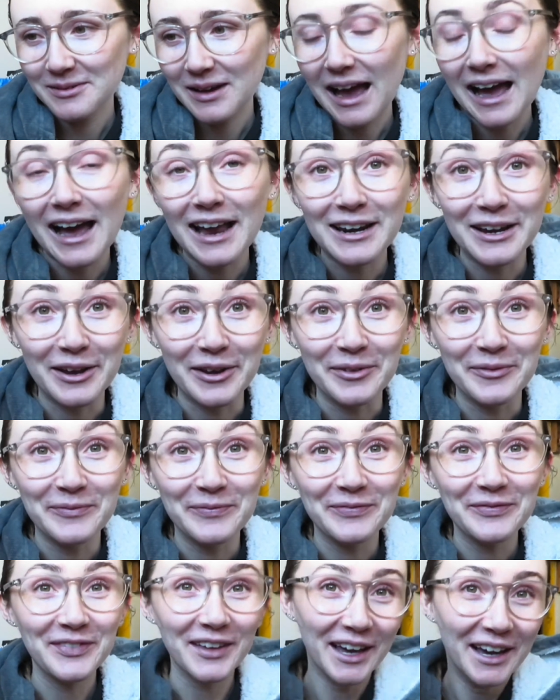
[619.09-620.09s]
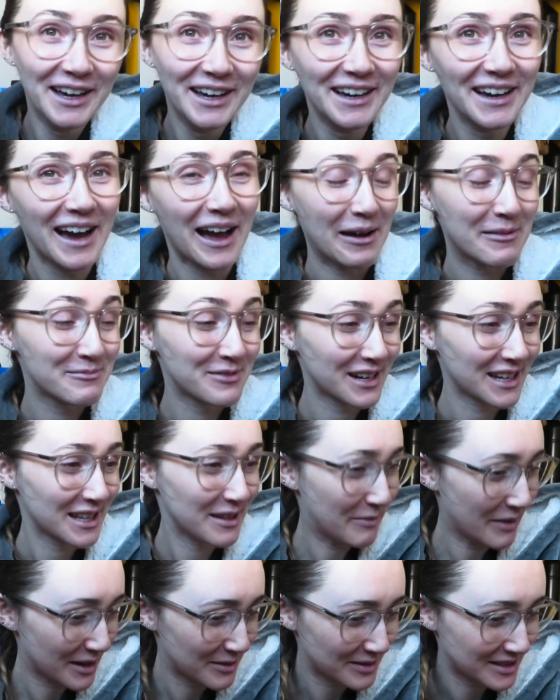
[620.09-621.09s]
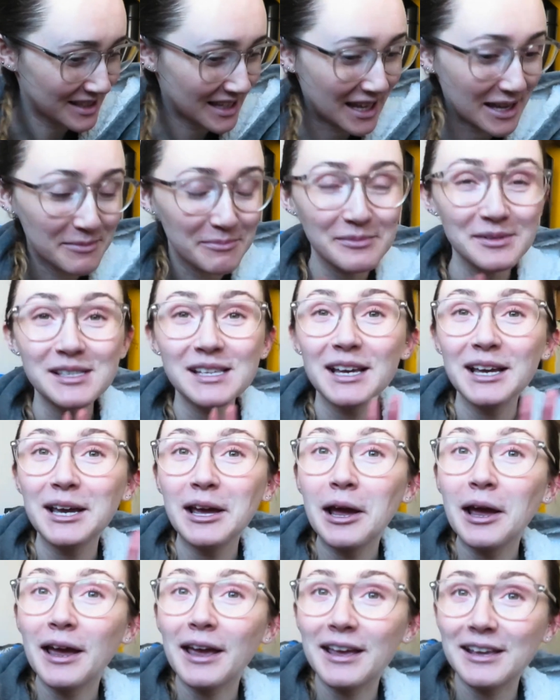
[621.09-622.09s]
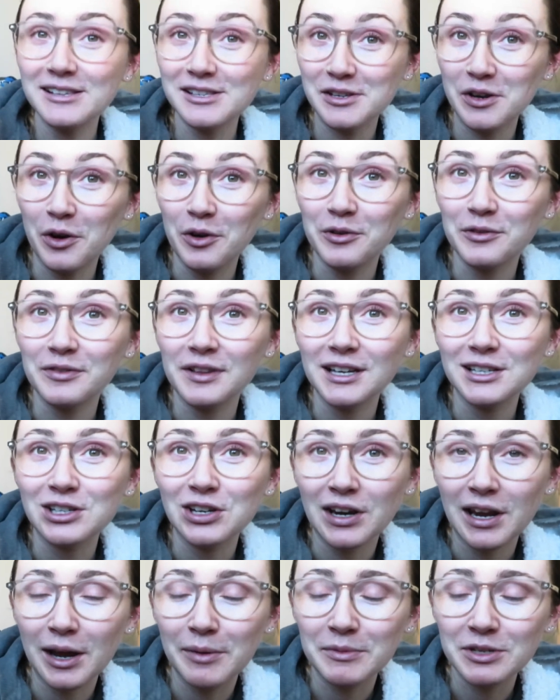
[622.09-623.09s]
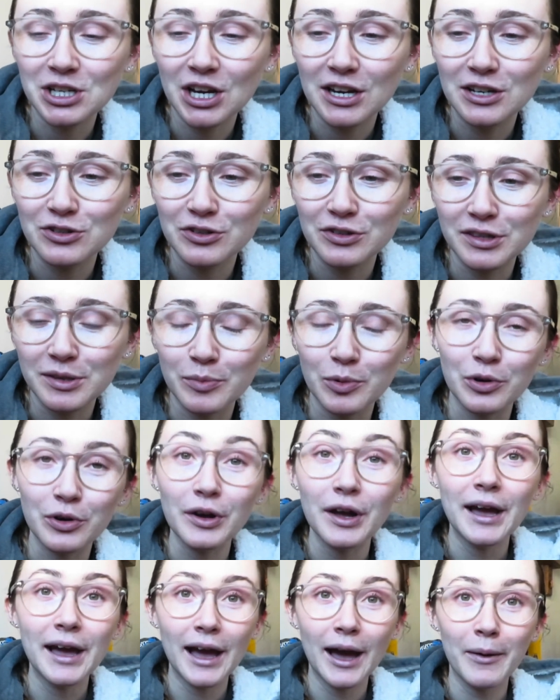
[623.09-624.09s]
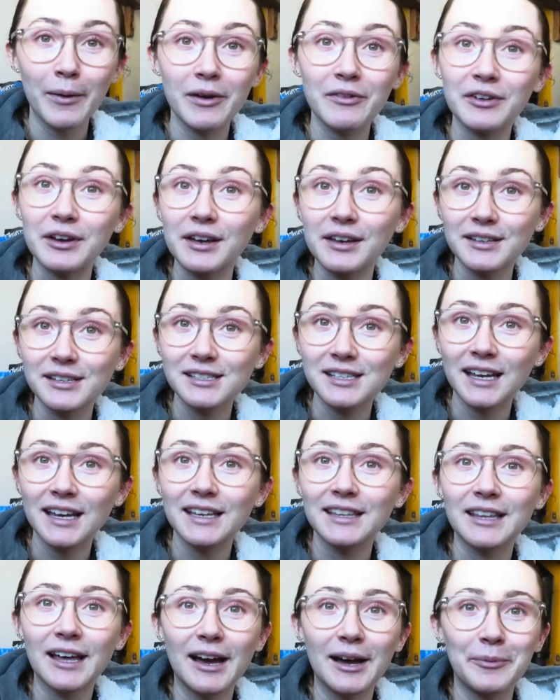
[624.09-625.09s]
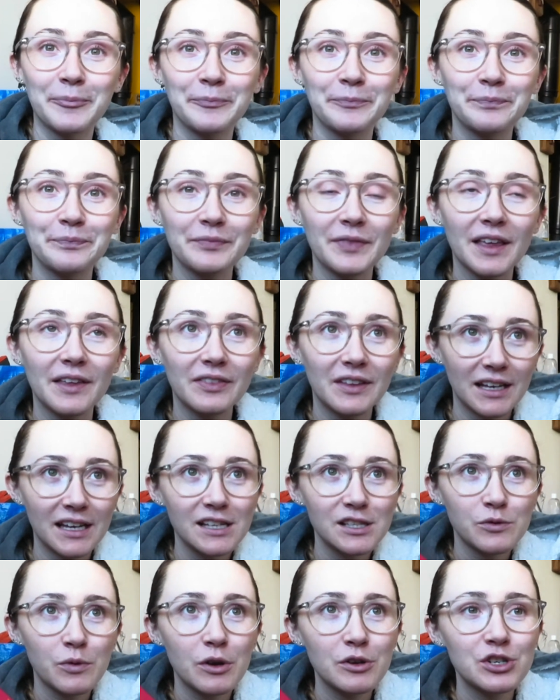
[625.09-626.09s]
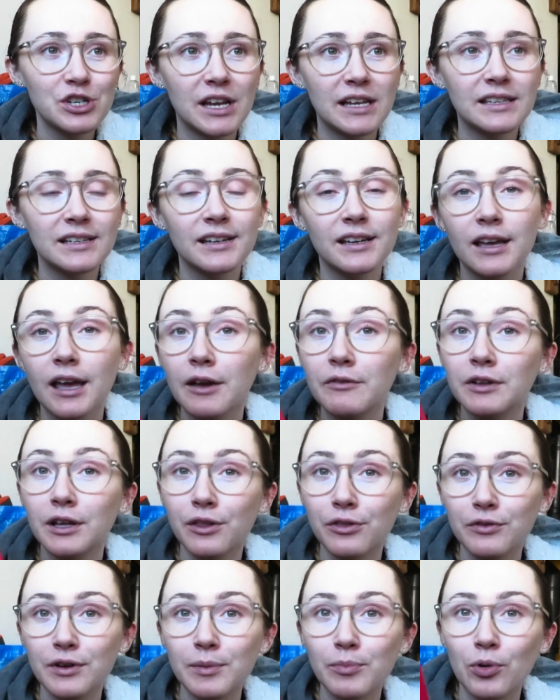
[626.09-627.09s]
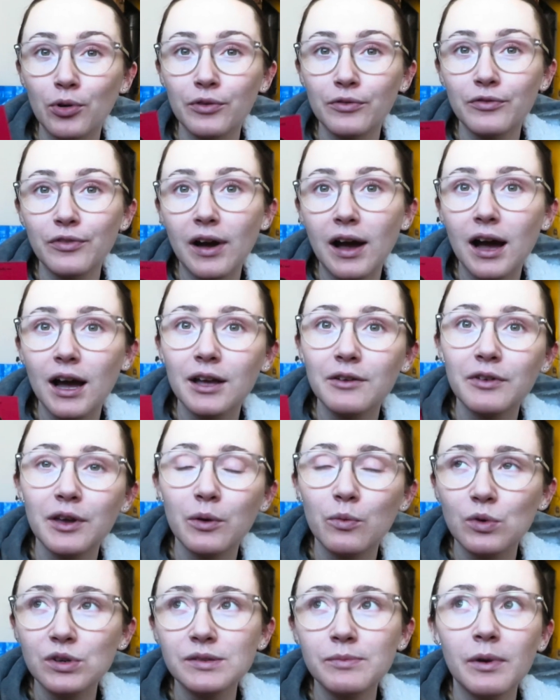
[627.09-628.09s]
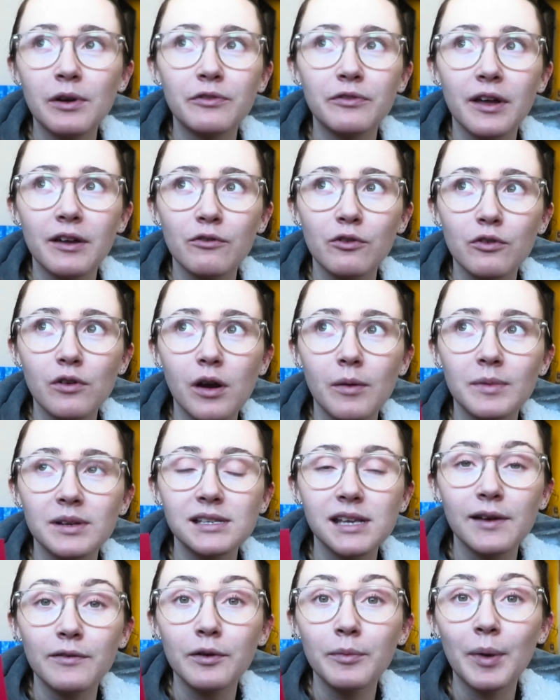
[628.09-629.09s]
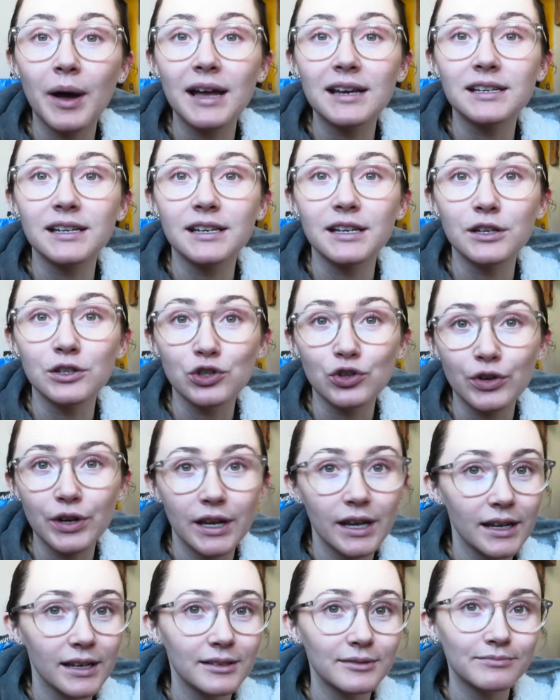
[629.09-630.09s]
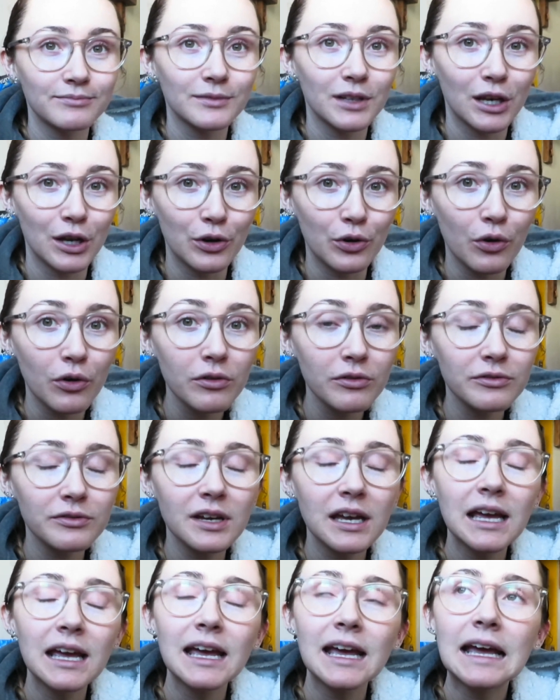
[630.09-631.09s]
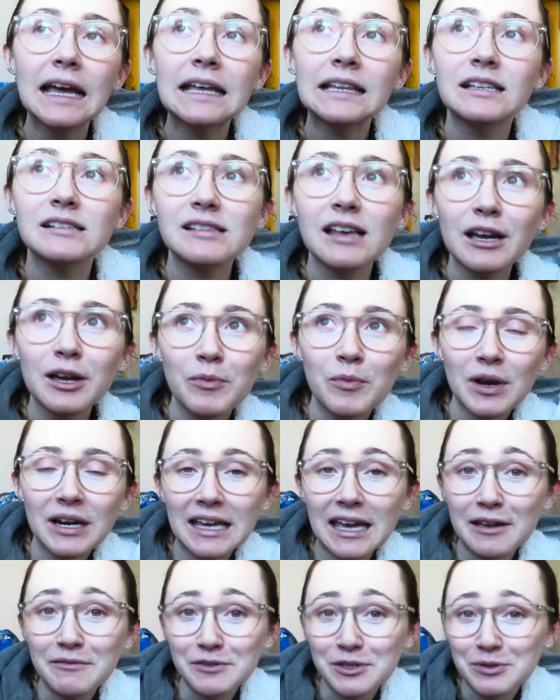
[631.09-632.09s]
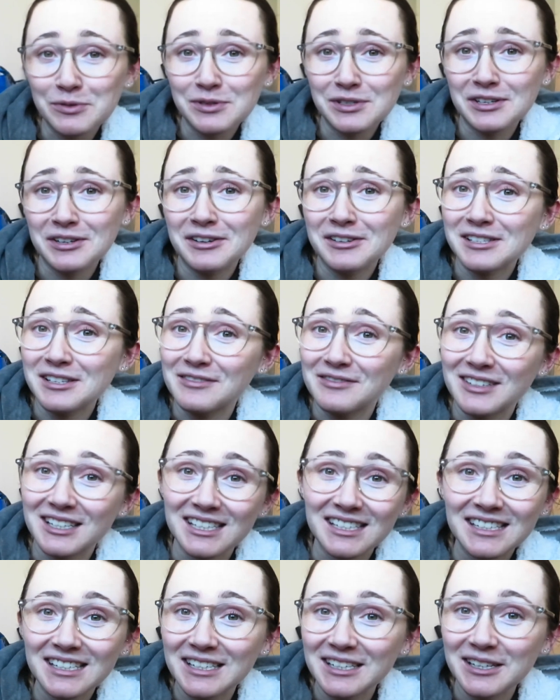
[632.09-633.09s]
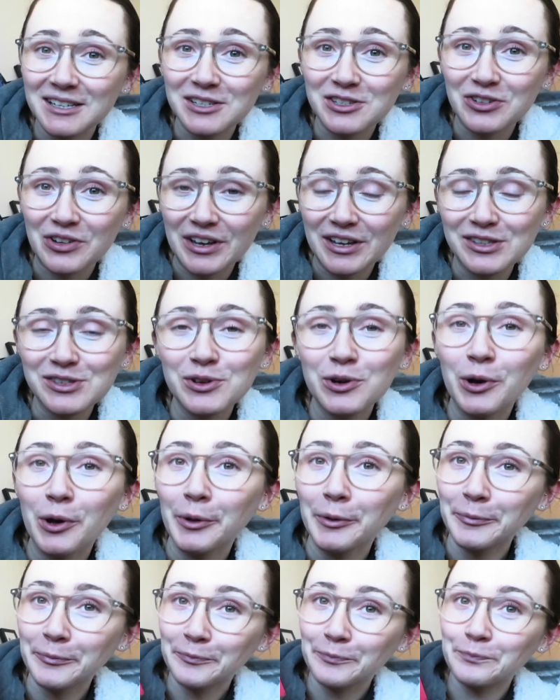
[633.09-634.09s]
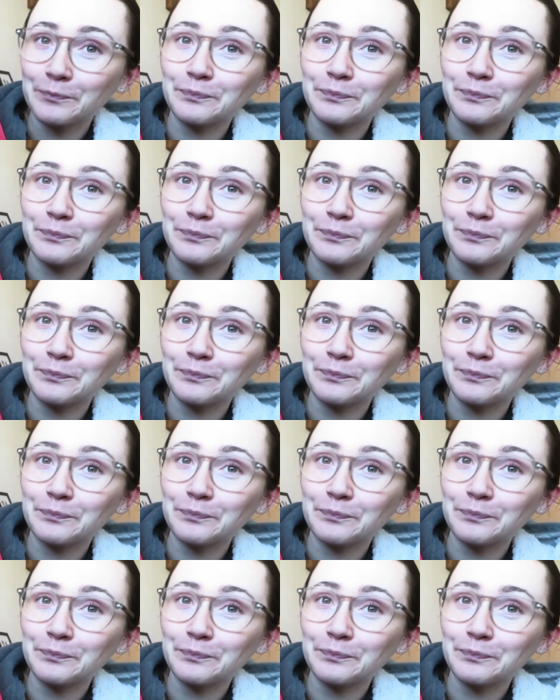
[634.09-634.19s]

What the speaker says: Anna. I'm really bad with names. It's not a reflection on how much I enjoyed the book. However, saying that, the Kiss Quotient I think I gave like 3.5. It wasn't my favourite romance ever, but I did enjoy it enough. The second one I gave 2 stars. I really didn't enjoy it at all.